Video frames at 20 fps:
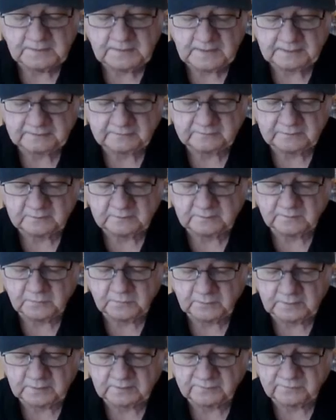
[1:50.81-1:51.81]
has hit the
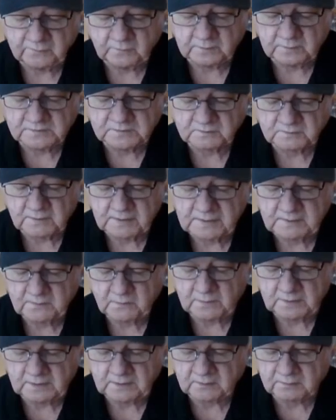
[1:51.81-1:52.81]
board in four straight,
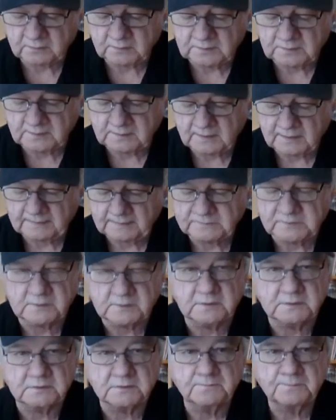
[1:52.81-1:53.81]
winning three times in
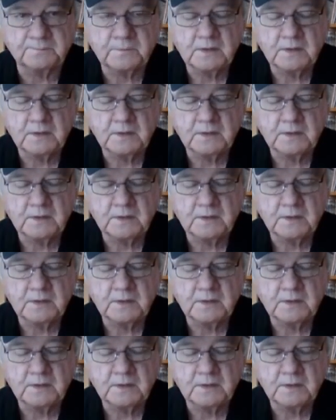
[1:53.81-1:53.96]
this